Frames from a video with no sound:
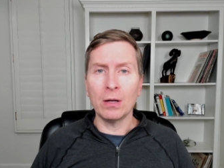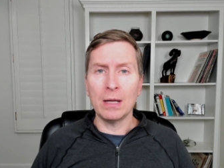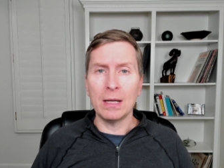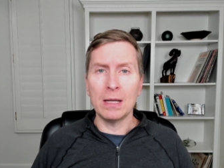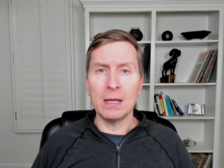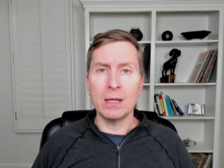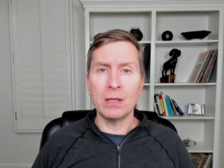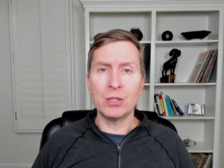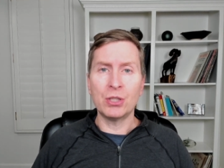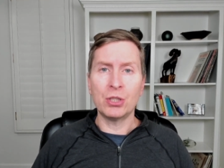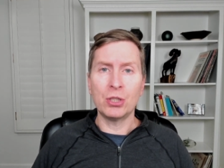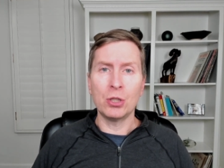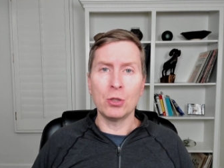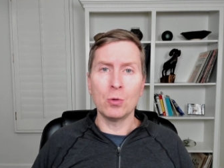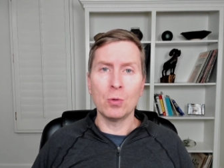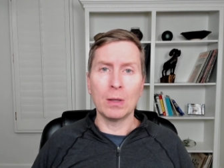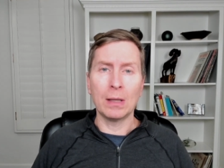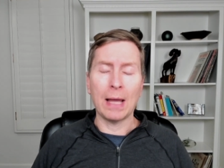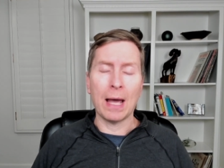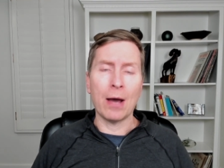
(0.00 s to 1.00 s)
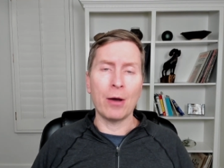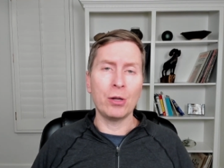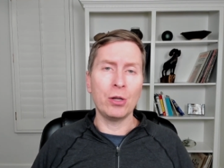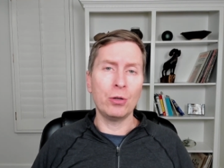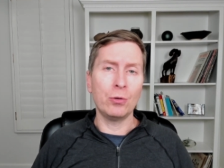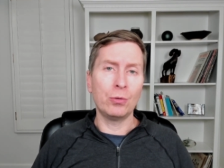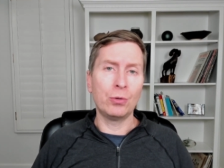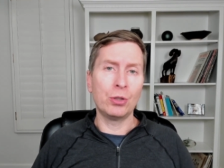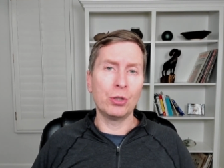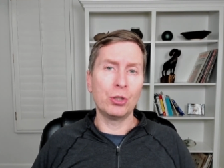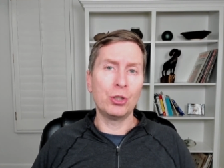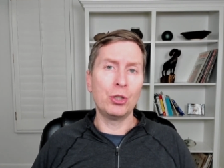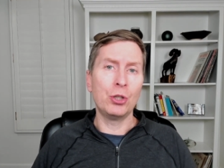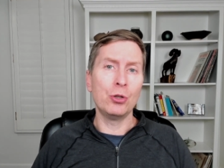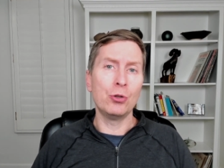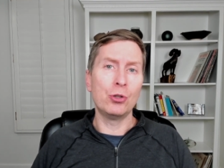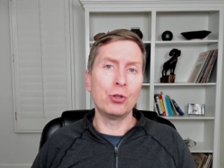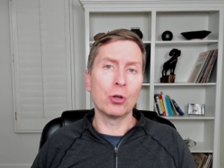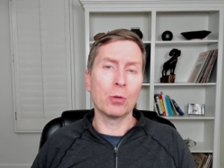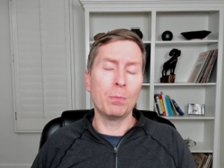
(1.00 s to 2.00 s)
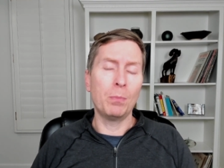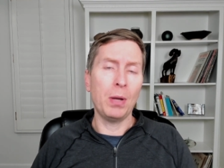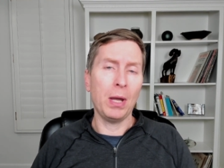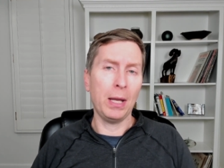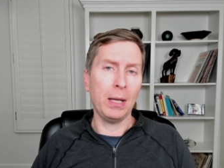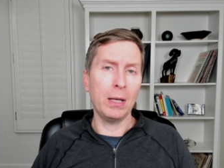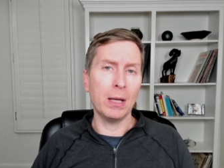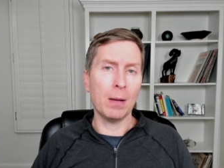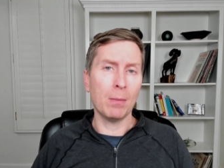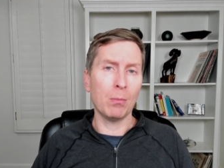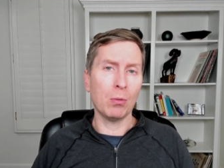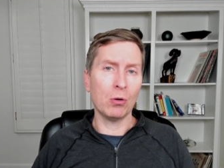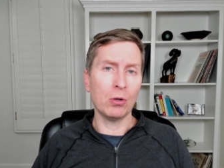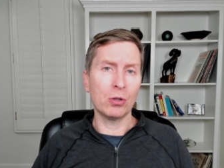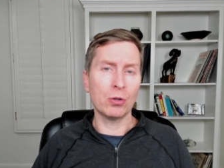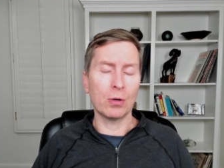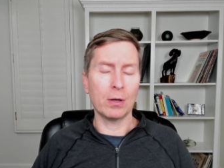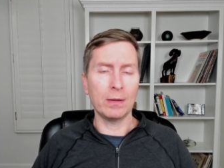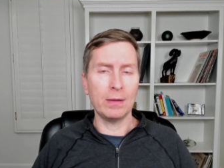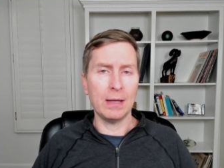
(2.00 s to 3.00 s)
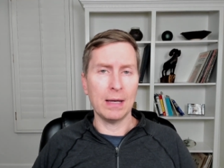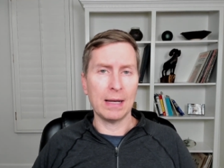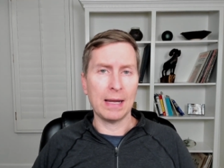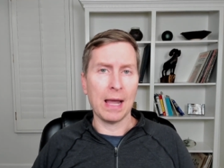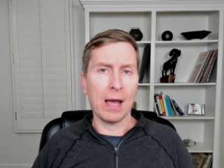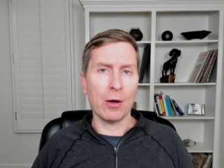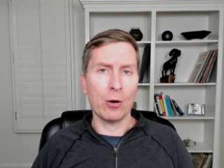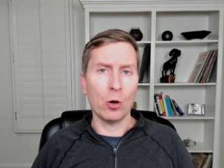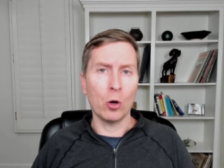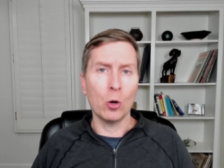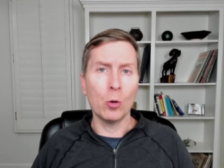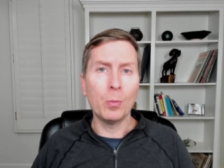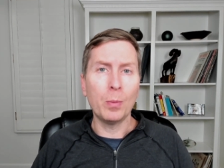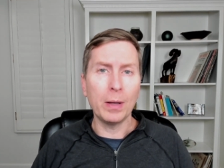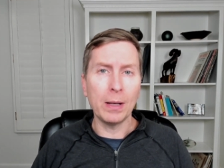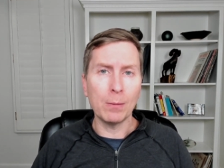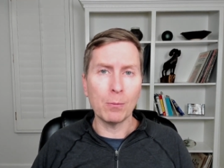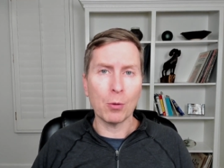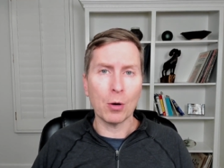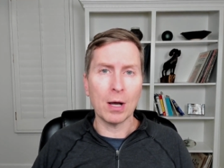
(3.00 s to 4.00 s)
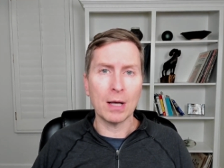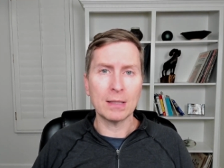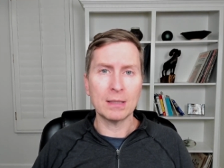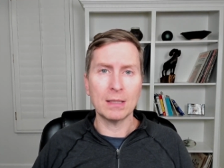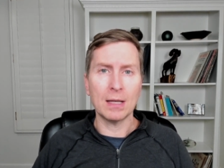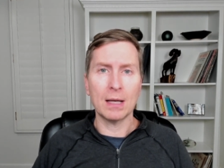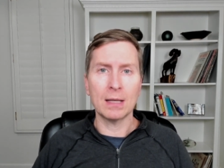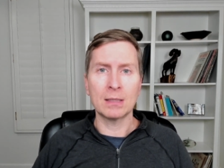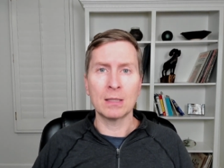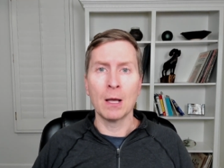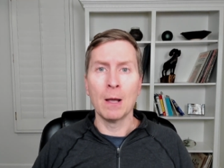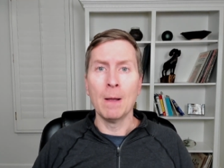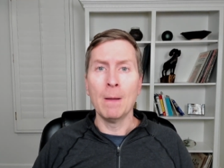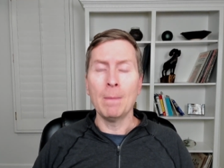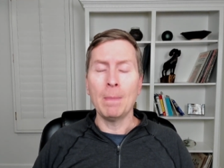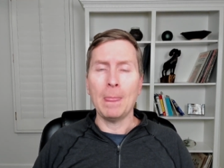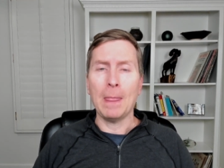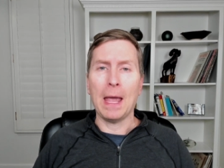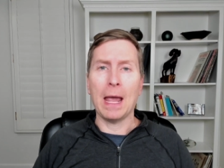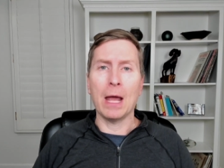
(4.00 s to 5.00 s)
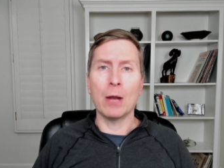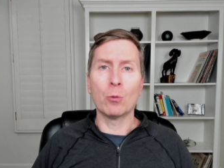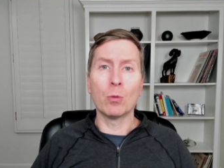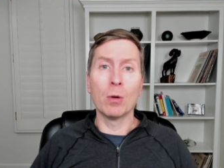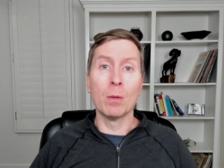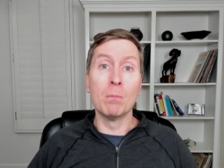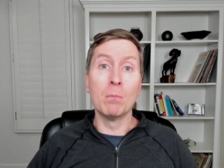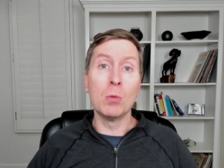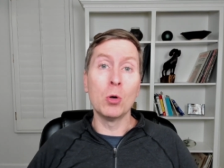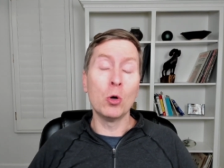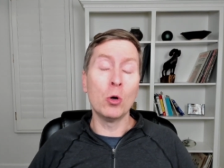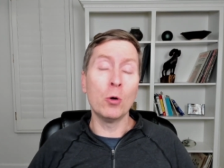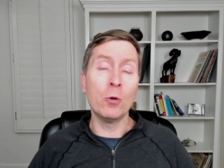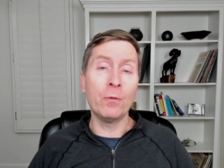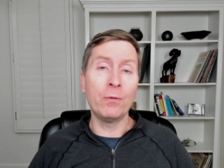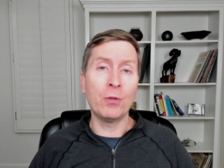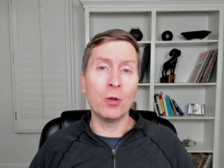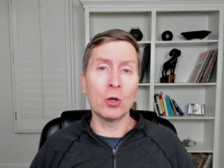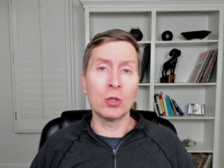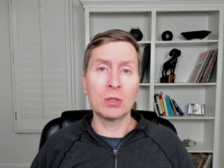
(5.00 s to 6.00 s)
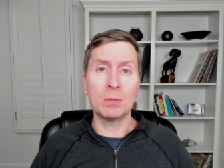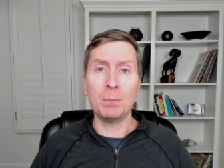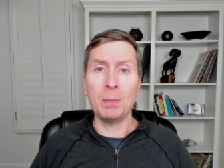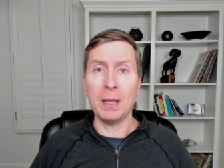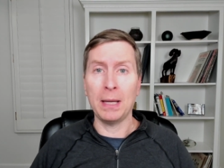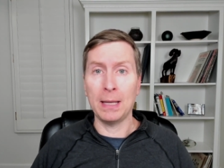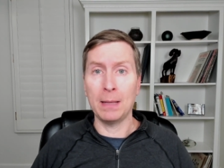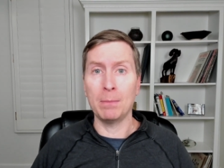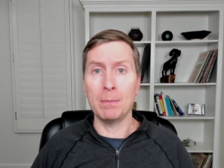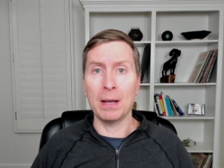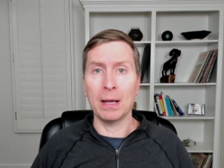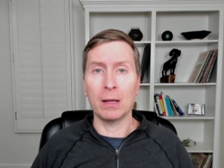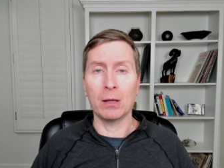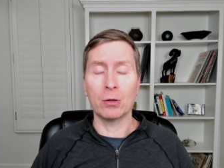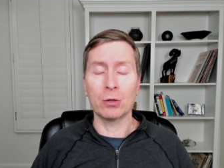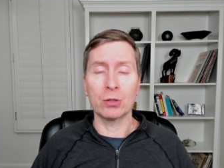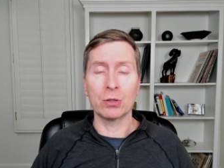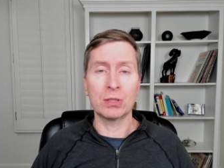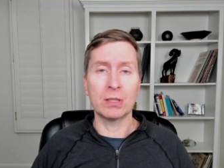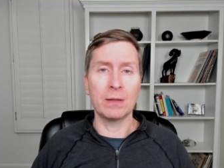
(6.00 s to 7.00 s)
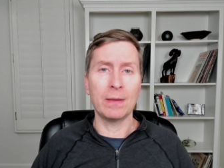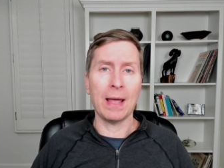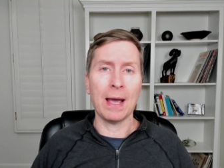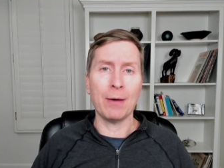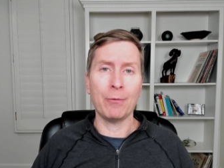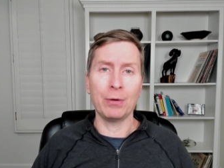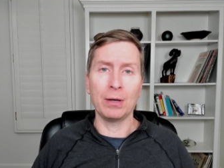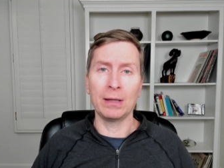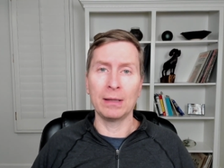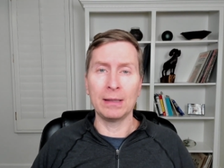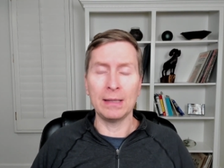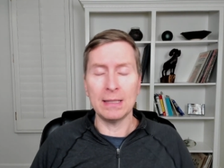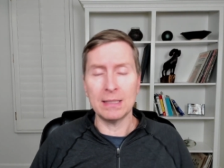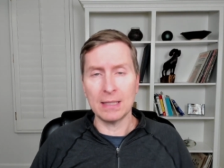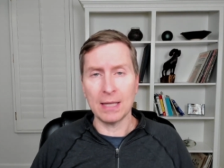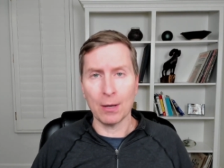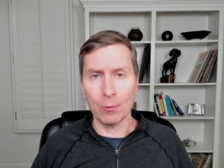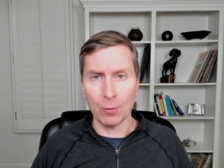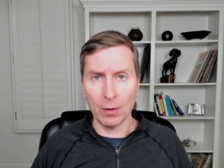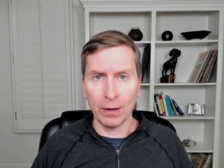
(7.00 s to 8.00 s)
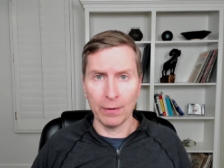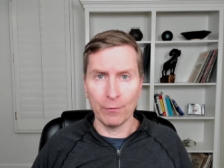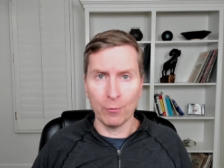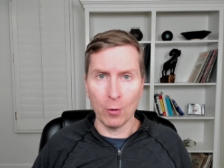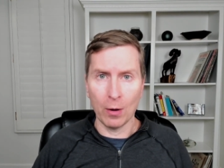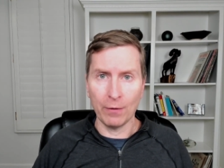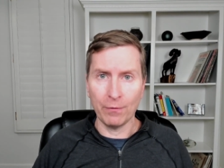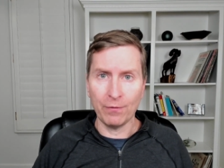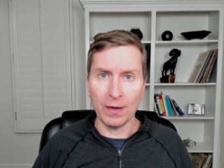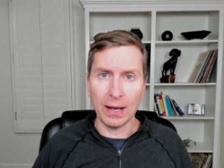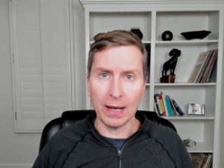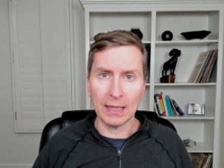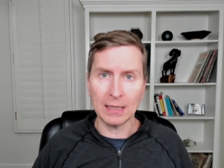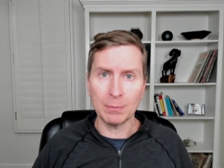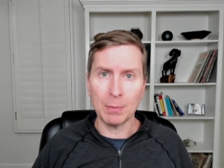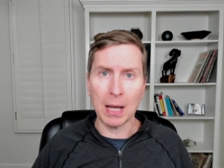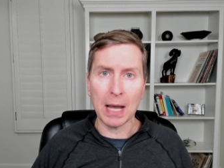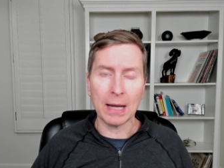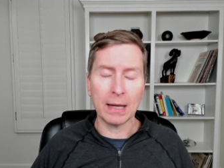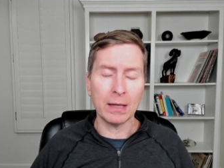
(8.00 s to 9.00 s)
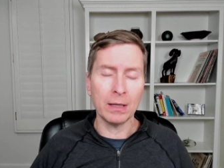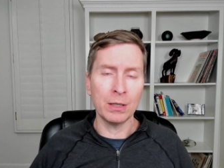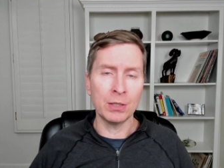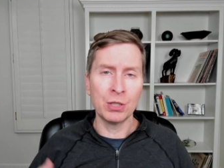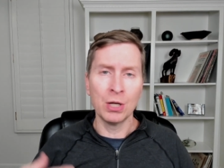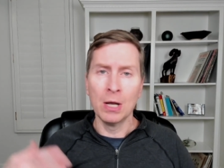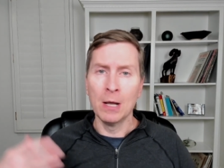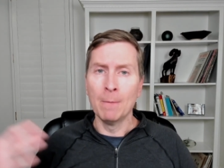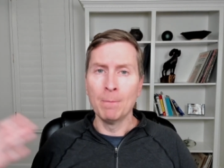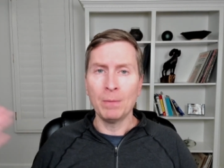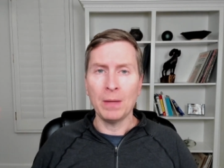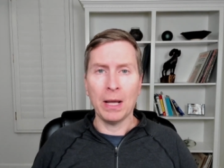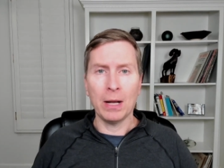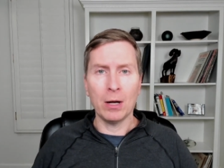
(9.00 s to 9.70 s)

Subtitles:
is to allow you to choose your PIN number during the account opening process and remove those PIN mailers. And that would at least get rid of one FedEx package and